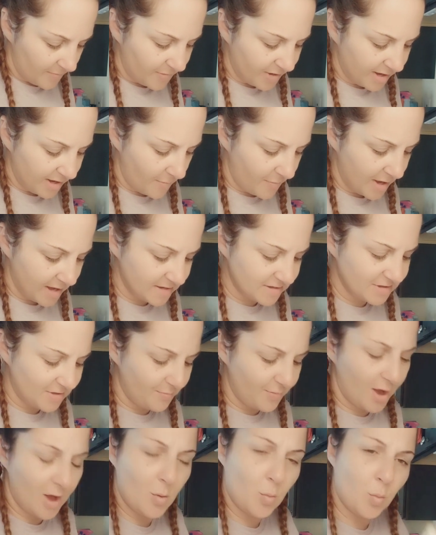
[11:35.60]
Stop being a
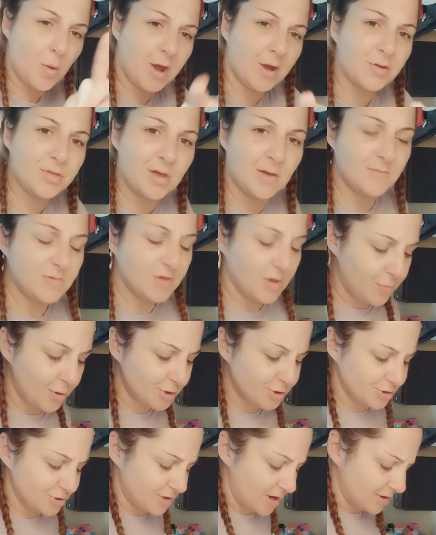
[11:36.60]
pain in the butt and wear
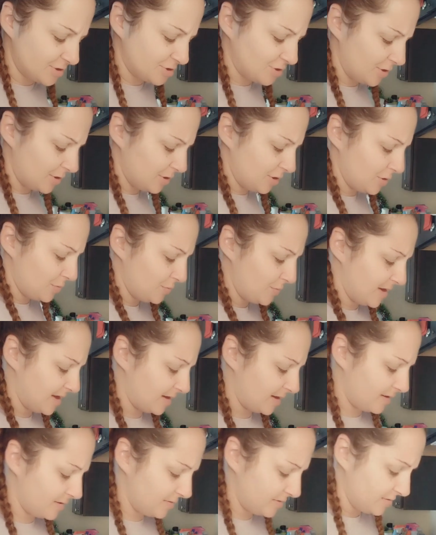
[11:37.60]
them. You put your denture,
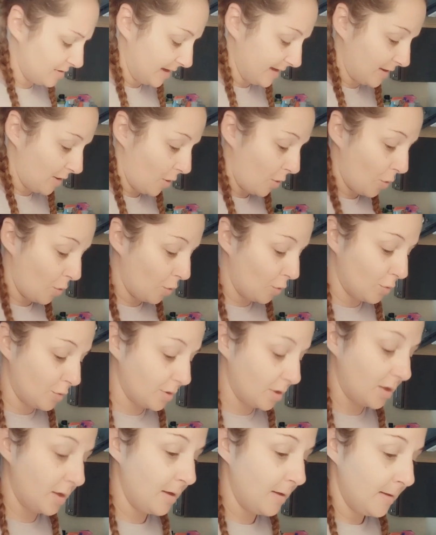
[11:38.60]
you've made it like a
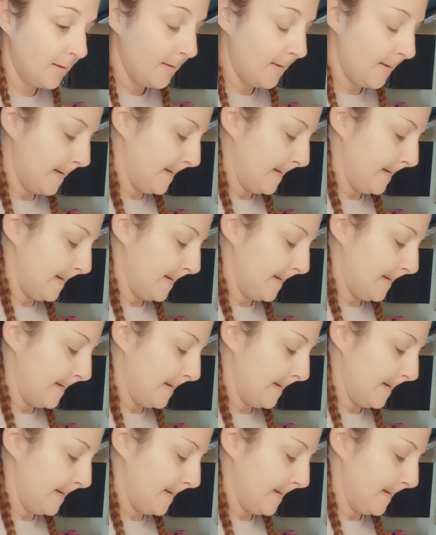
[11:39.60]
whole.